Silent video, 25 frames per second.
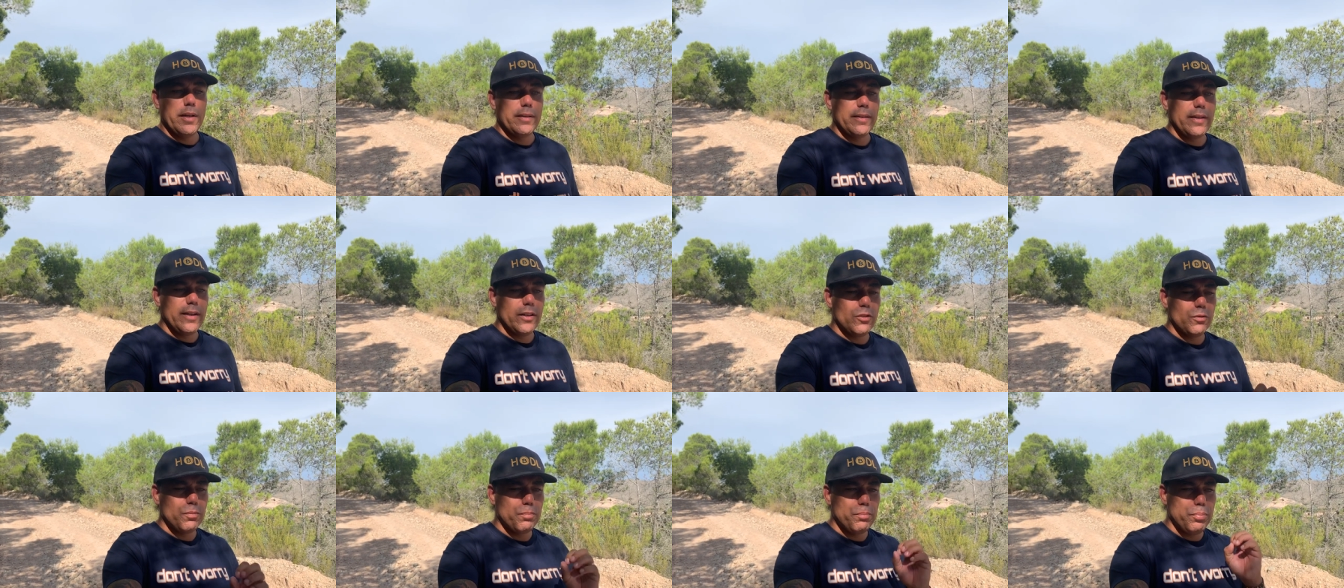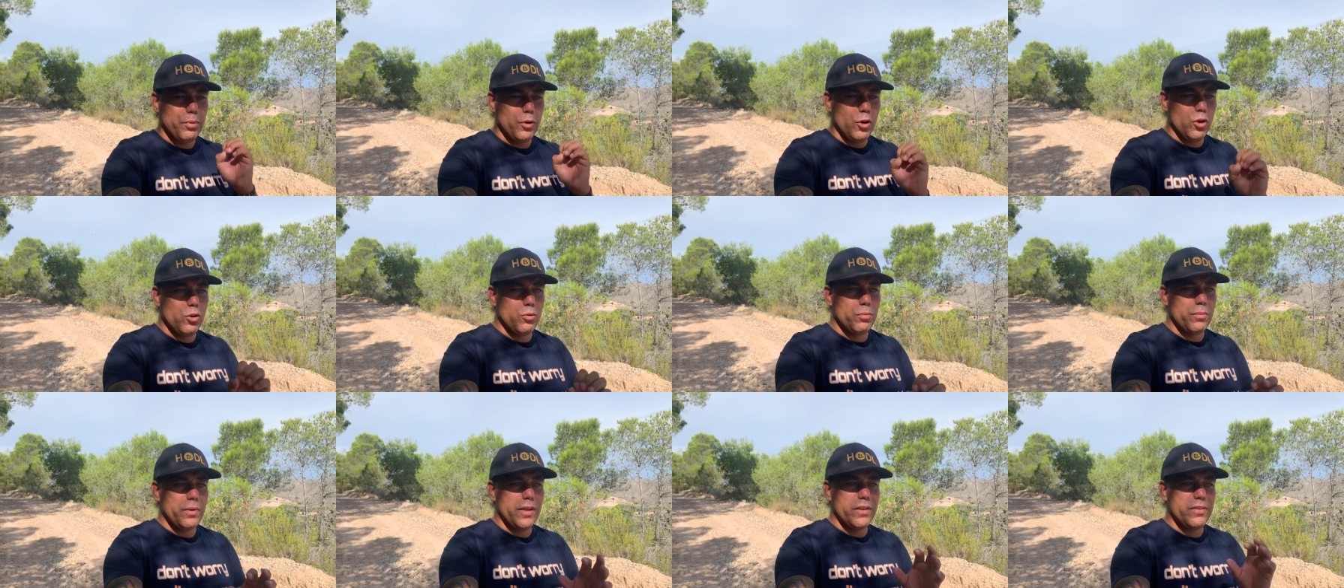This
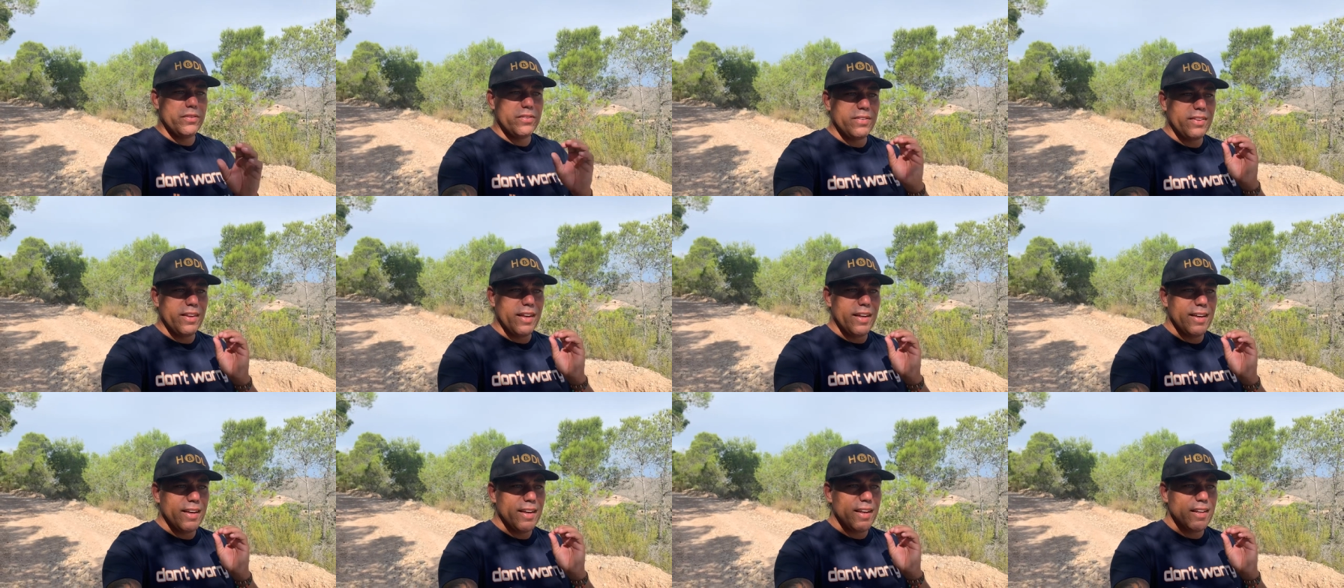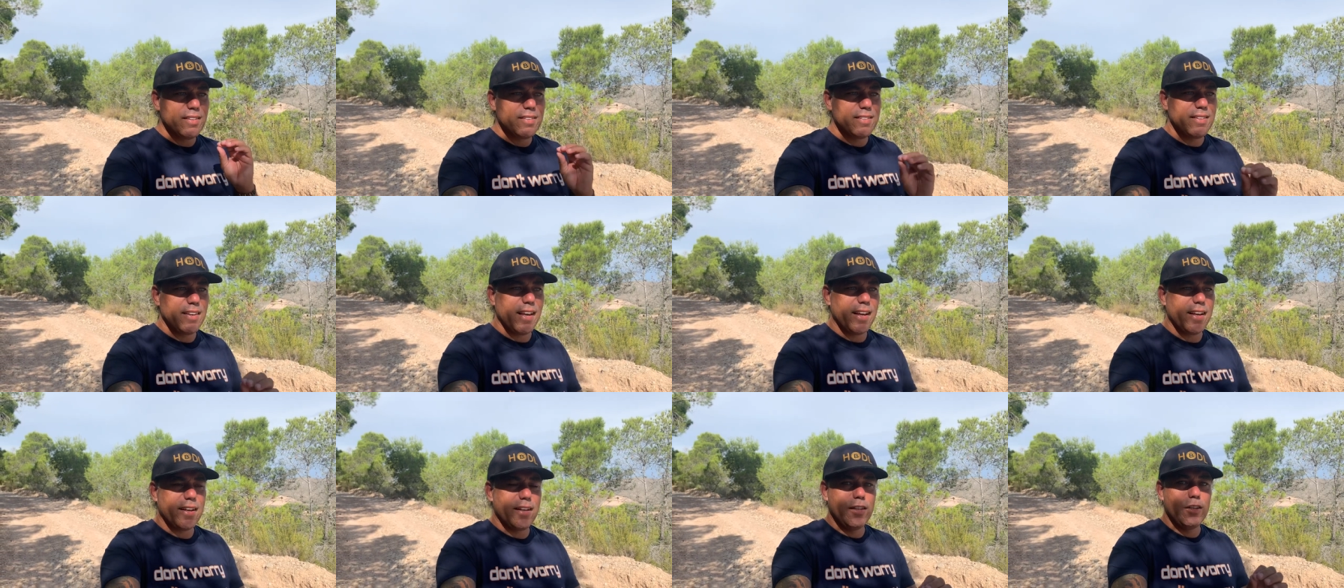poem is stating
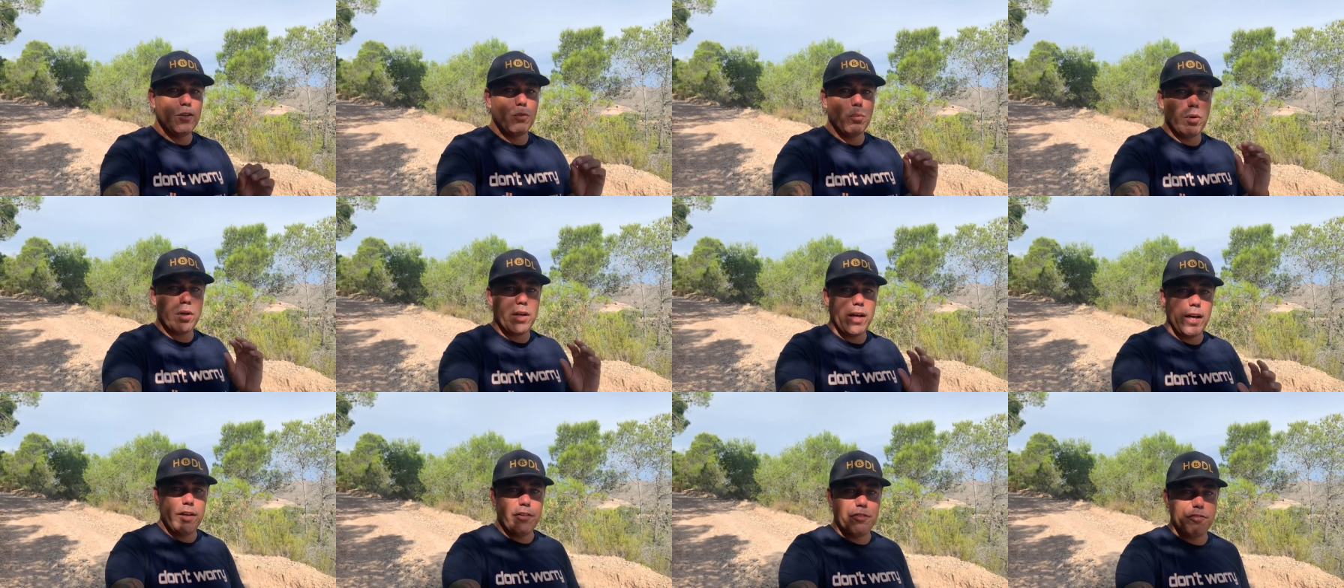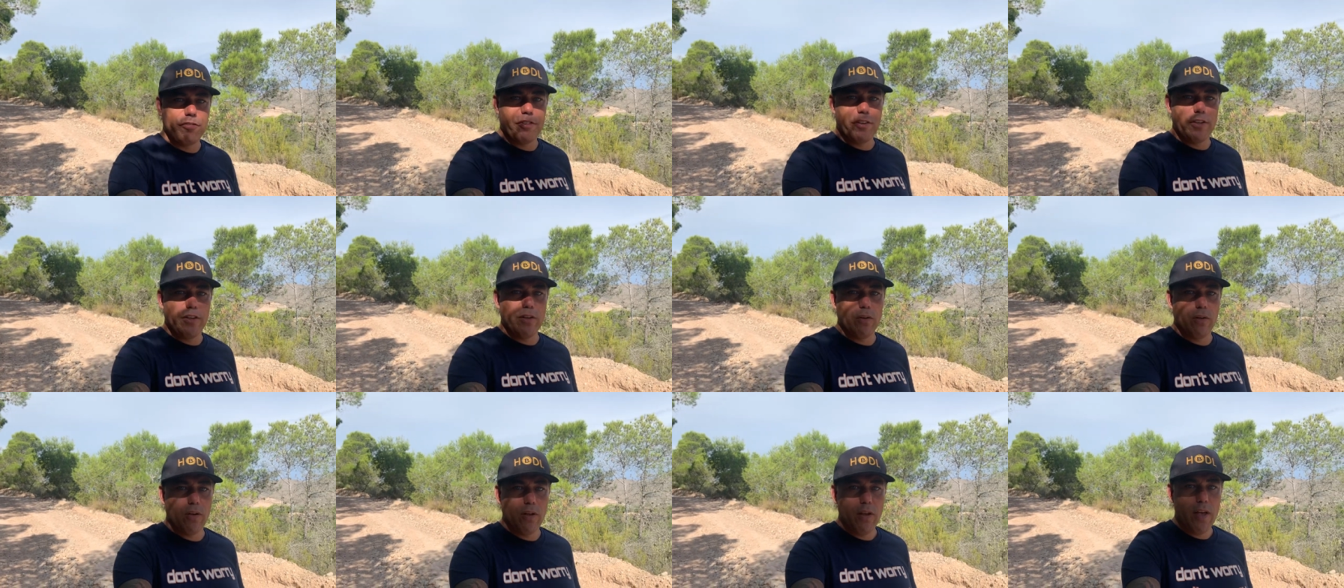exactly what I
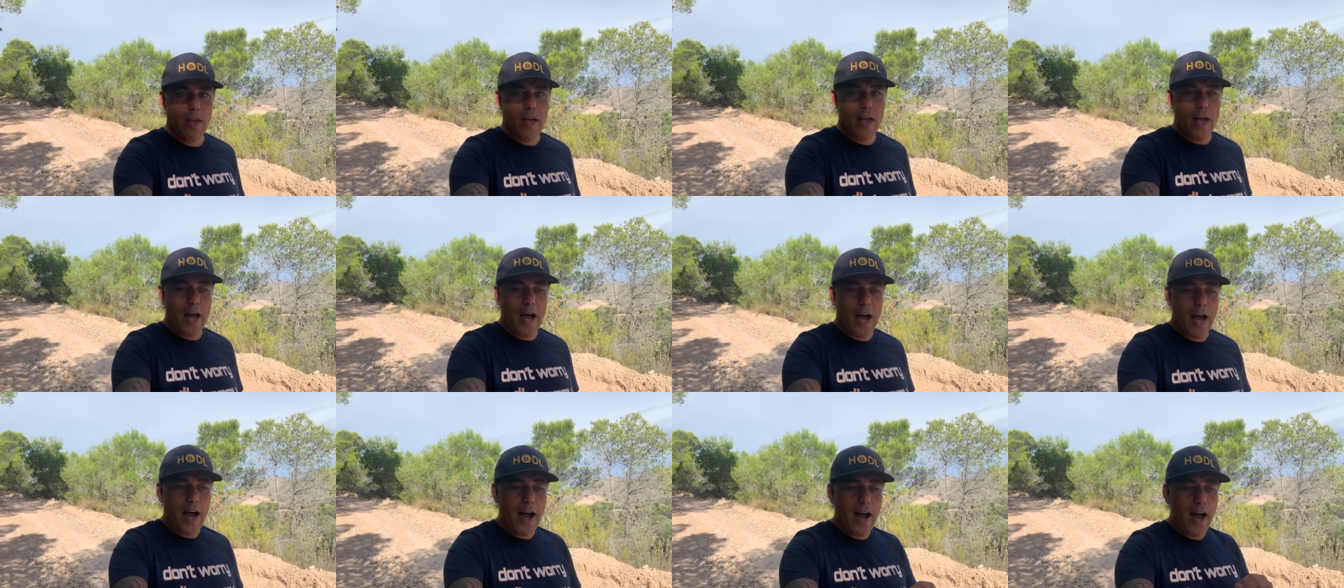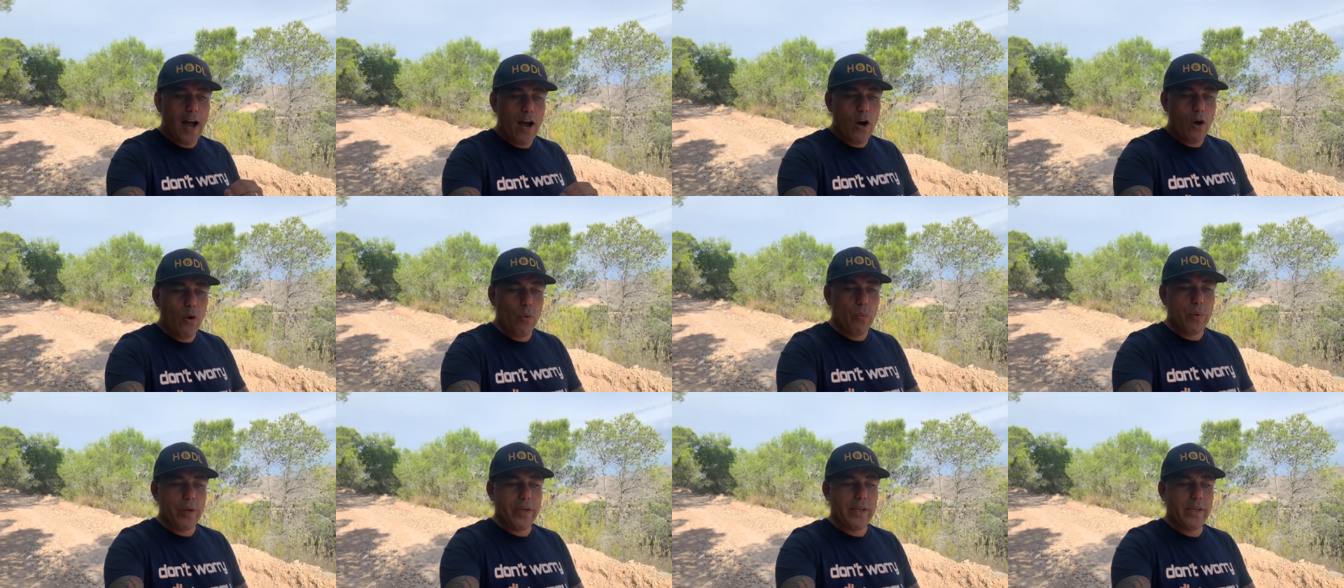feel, how
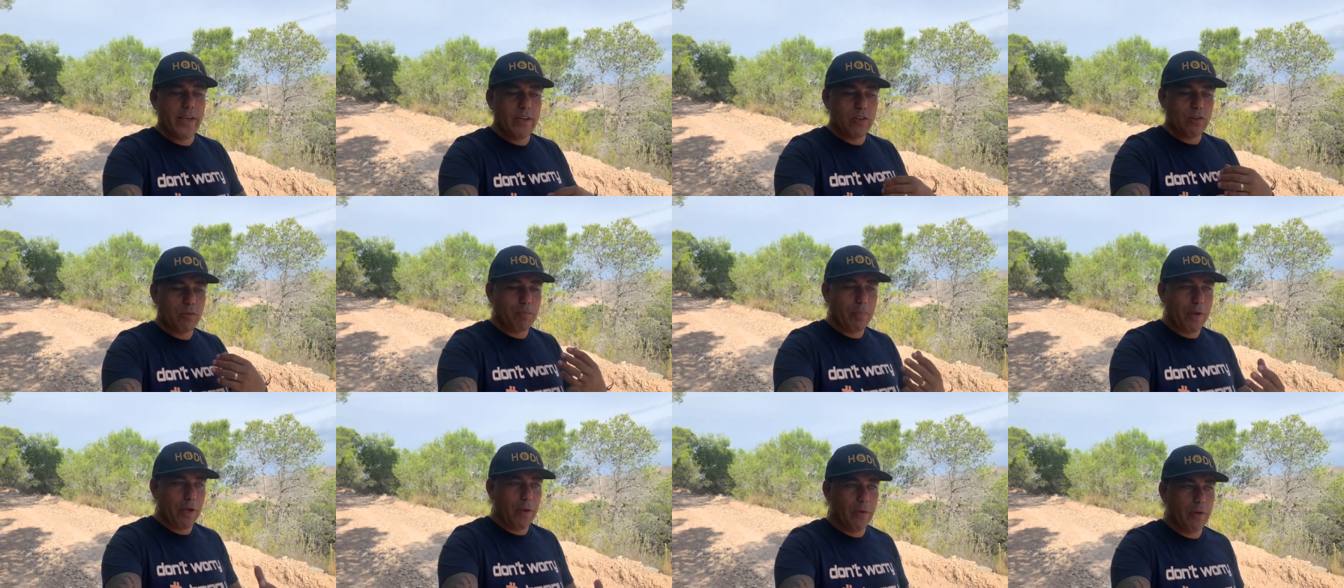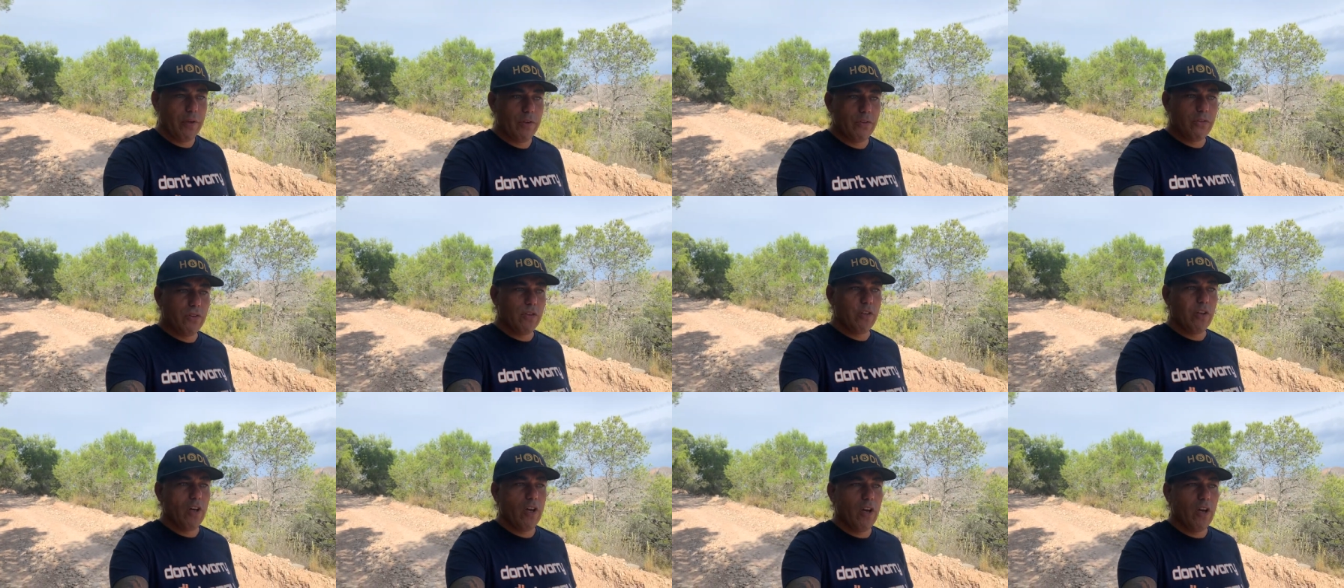we as parents